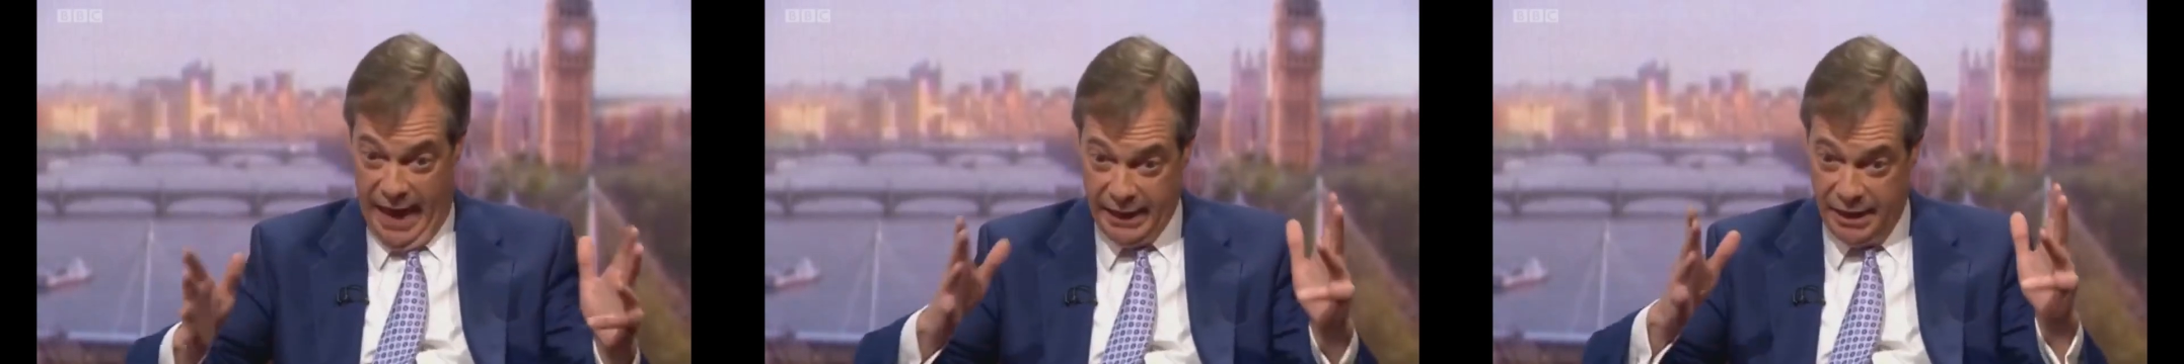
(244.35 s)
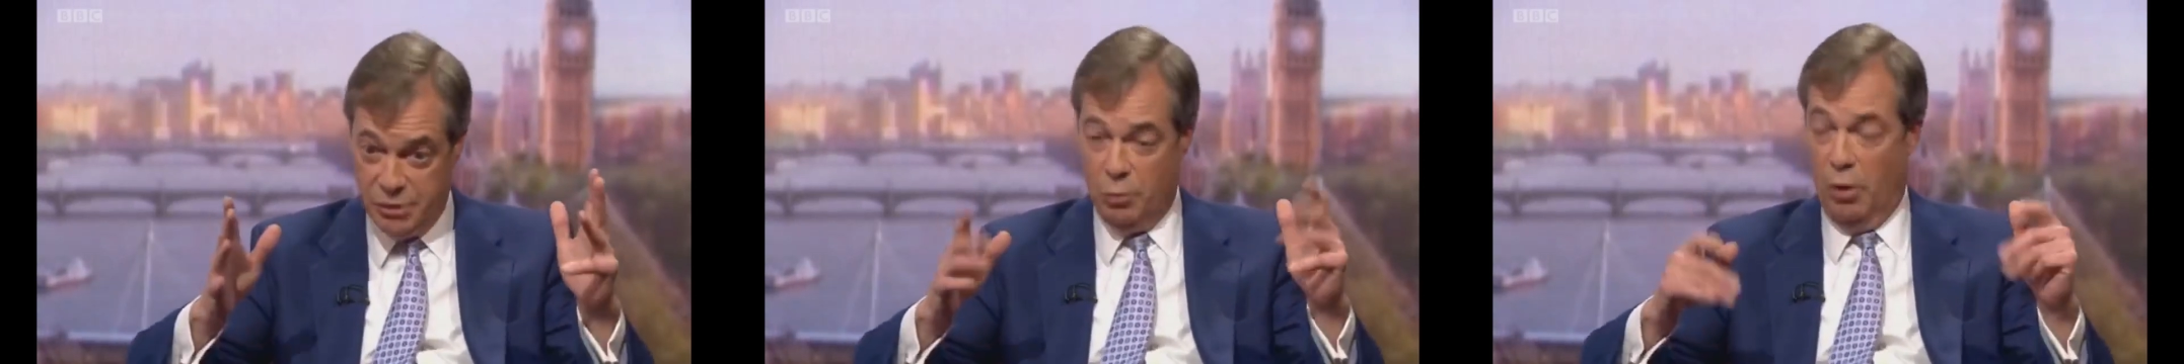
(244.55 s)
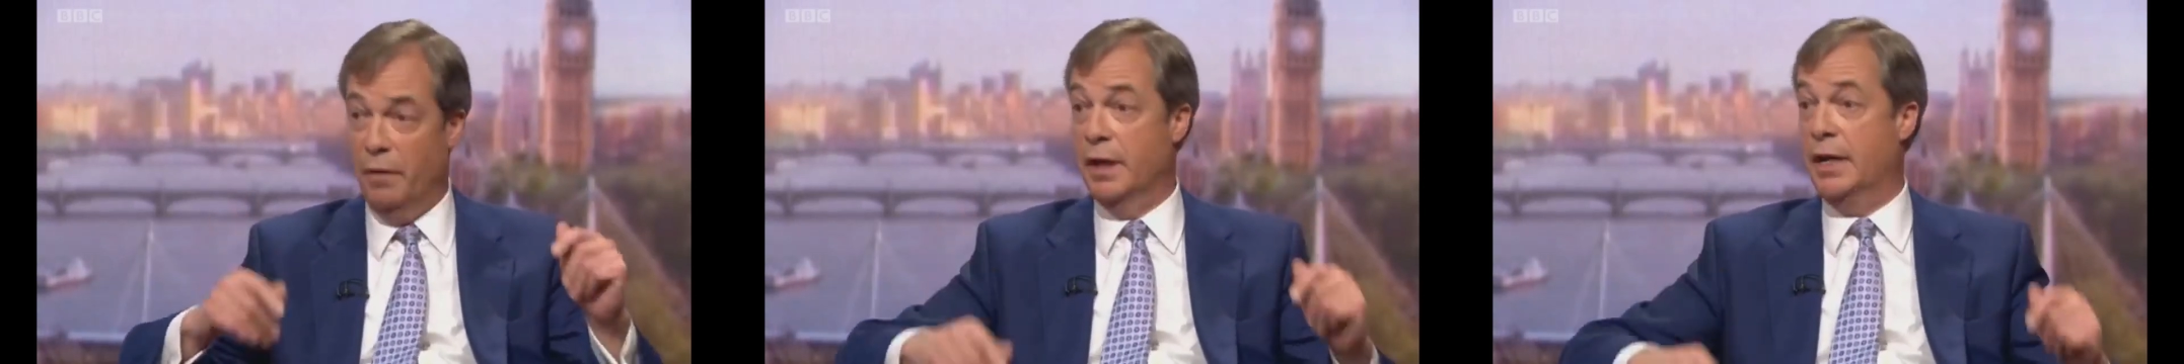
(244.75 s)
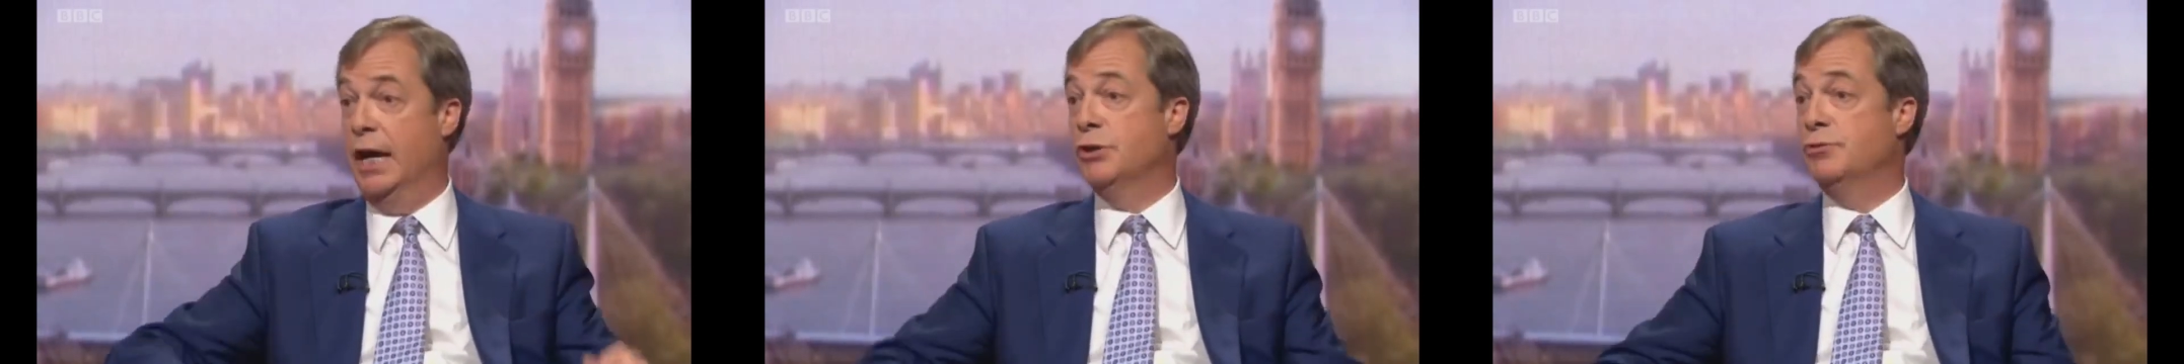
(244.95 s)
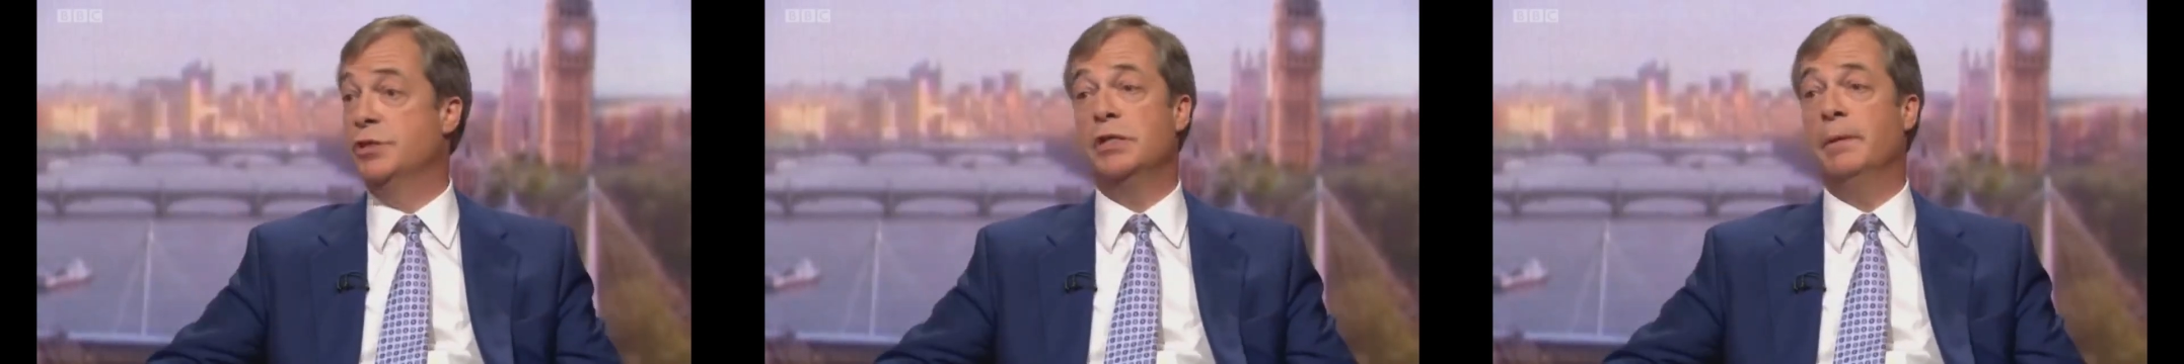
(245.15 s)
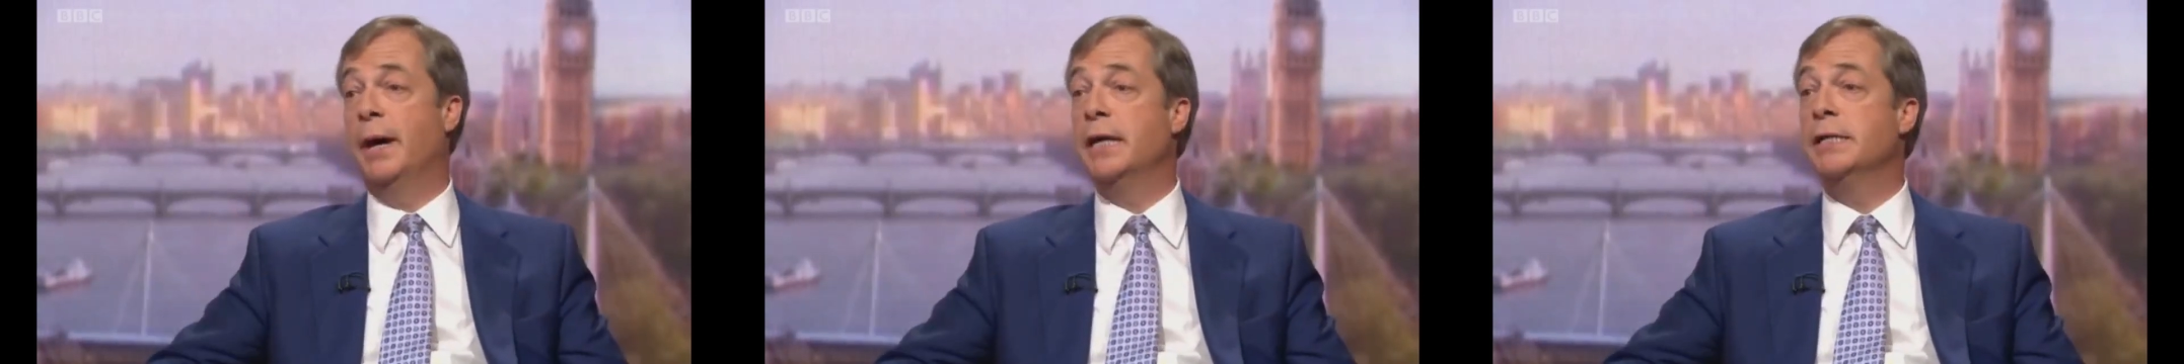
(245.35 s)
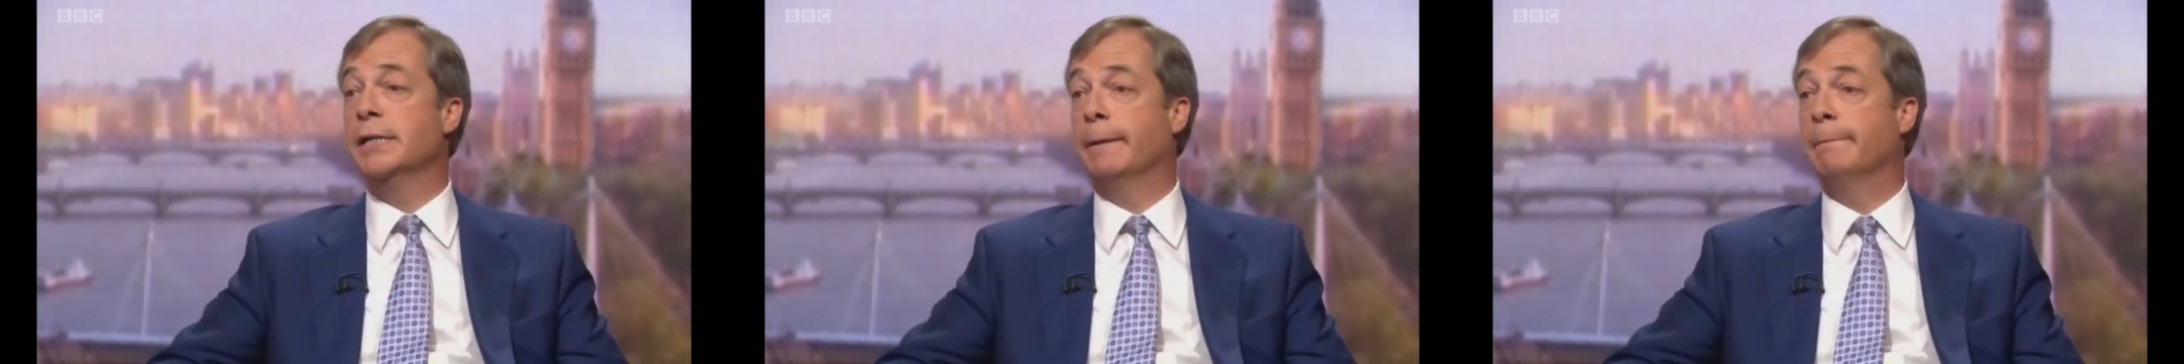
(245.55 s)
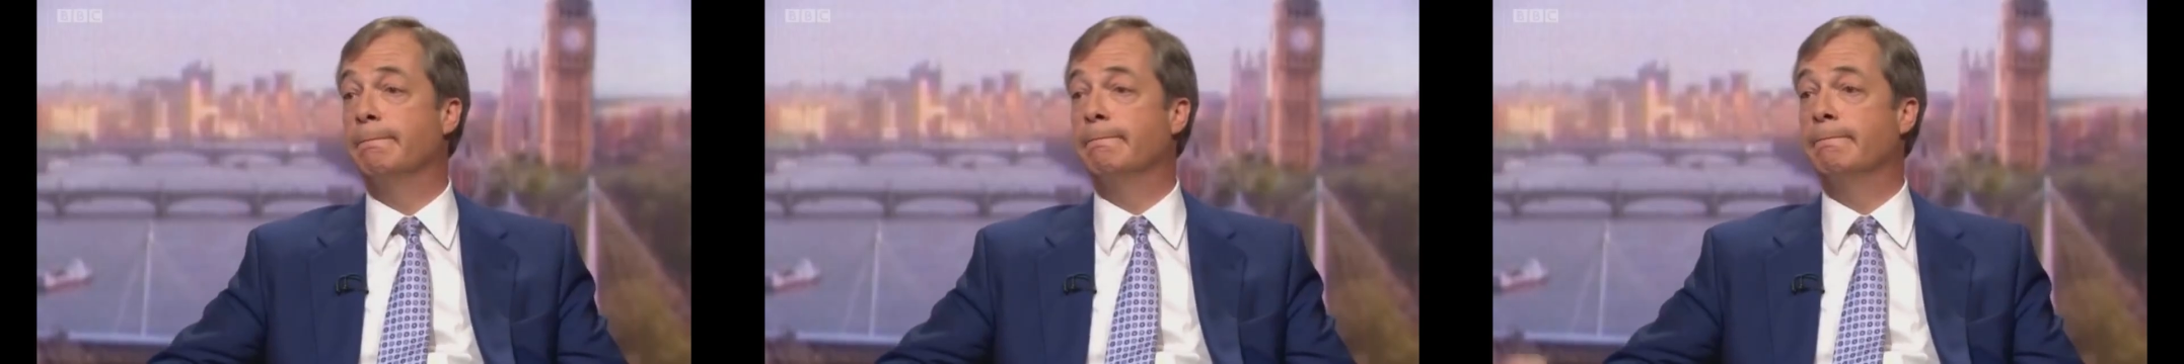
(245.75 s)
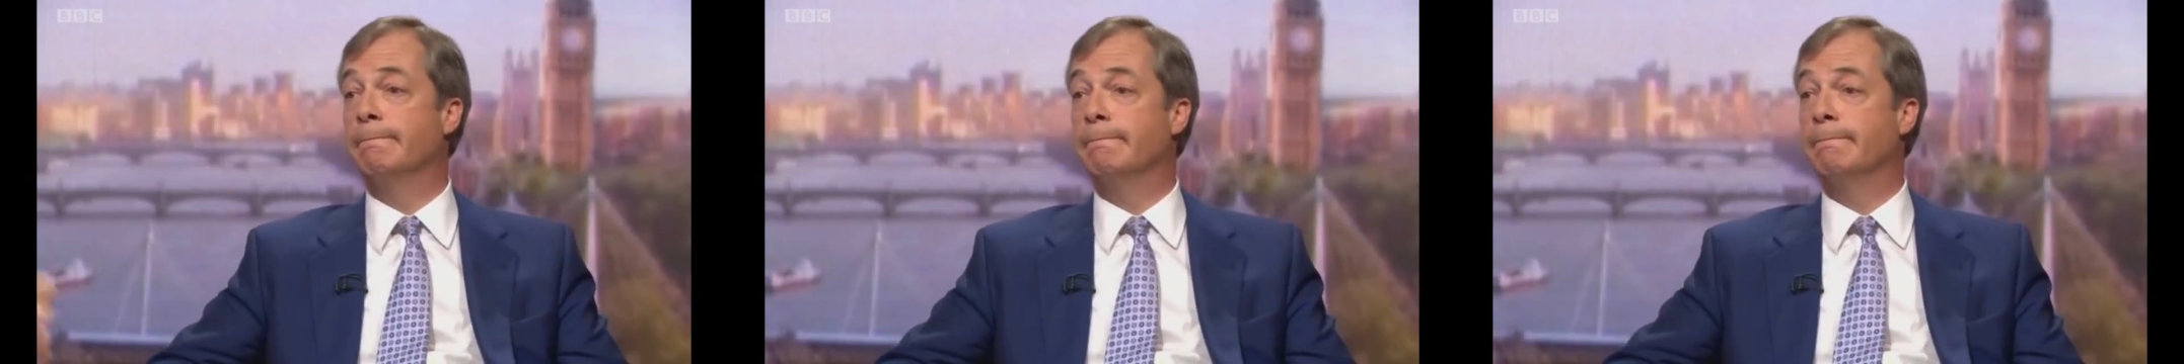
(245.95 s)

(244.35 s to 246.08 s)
That is what the country is debating.